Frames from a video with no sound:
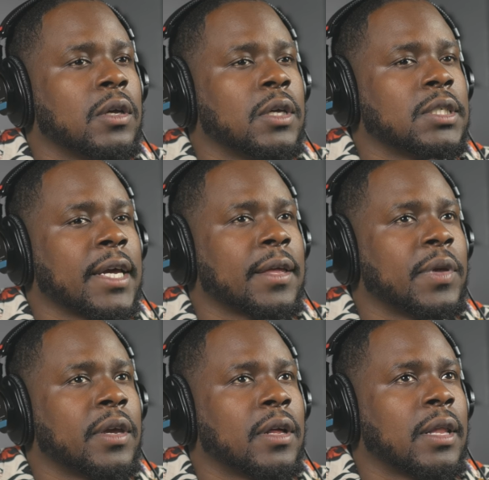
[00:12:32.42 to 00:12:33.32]
he's like
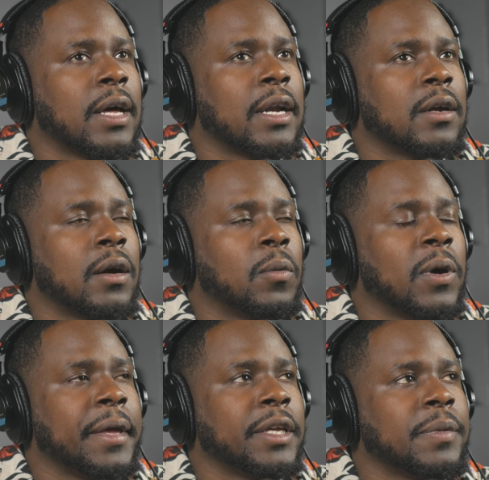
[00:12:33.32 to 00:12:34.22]
me in a lot of
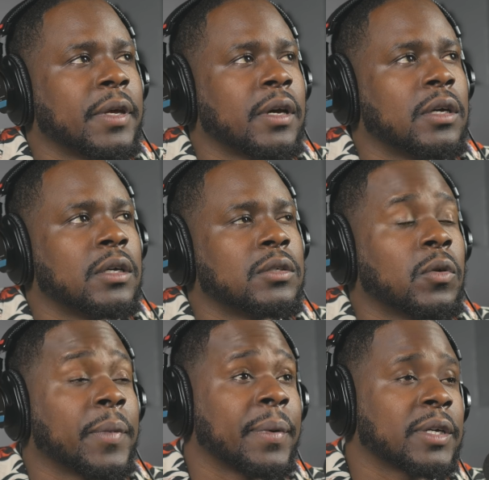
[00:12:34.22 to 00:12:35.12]
ways because,
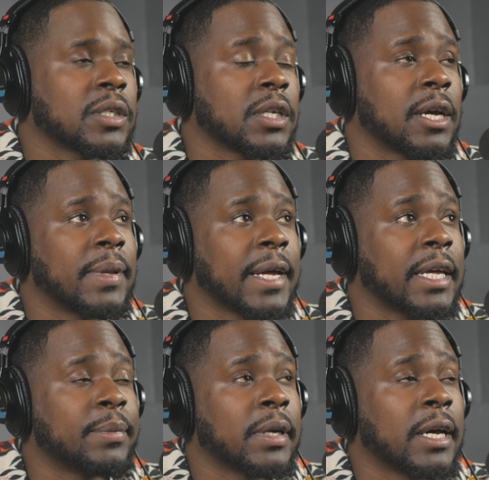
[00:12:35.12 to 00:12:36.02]
or maybe I should say I'm like
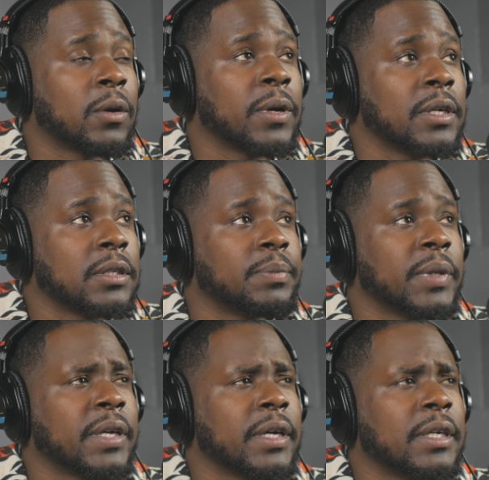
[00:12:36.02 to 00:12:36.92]
him in a lot of ways
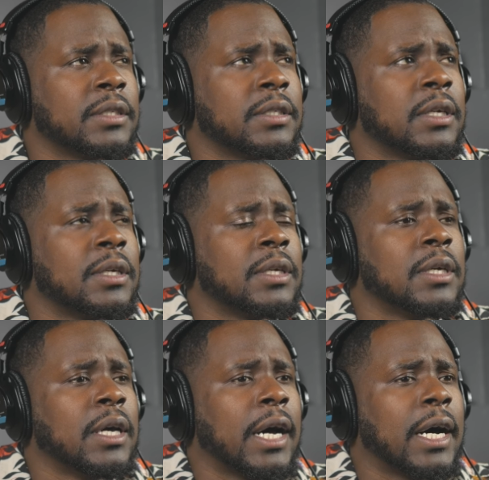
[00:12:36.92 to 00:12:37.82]
because
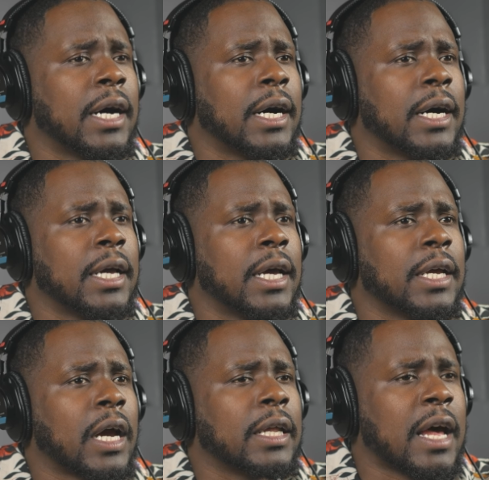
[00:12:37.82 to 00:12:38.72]
uh,
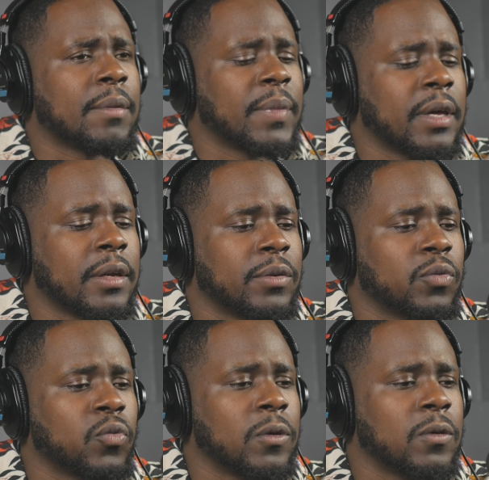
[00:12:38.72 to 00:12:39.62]
a lot of men
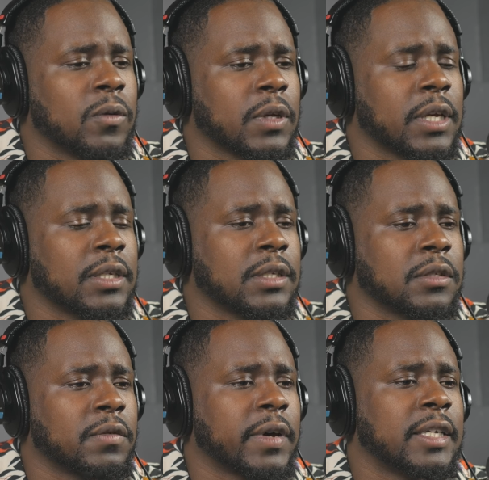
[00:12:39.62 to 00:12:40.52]
will get a
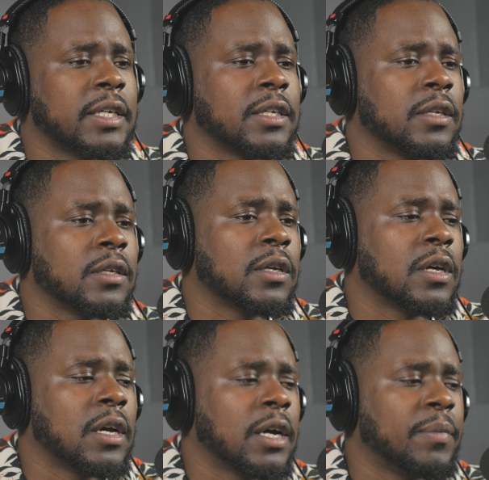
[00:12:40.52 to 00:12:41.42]
sense of identity
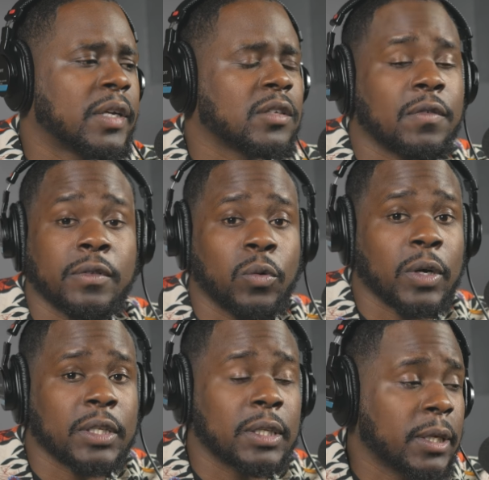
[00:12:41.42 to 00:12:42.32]
uh, based off of the
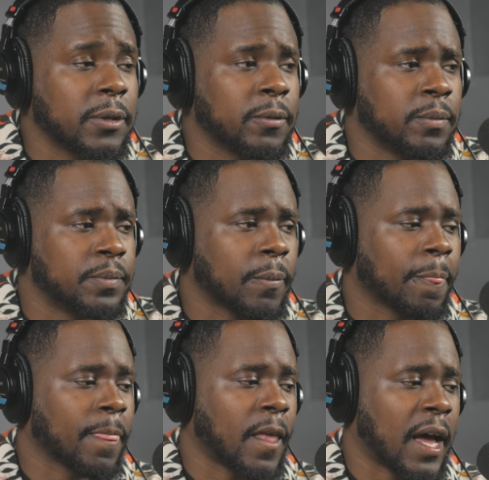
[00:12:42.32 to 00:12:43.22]
work that they do.
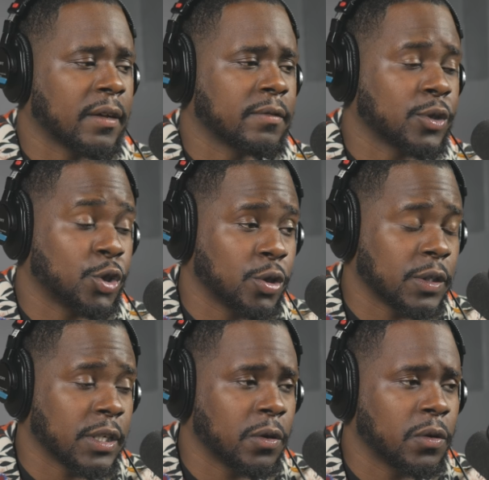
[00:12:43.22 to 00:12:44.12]
I can for sure
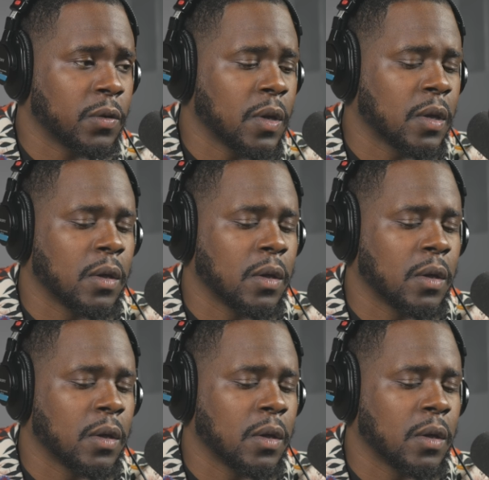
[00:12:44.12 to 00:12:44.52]
tell you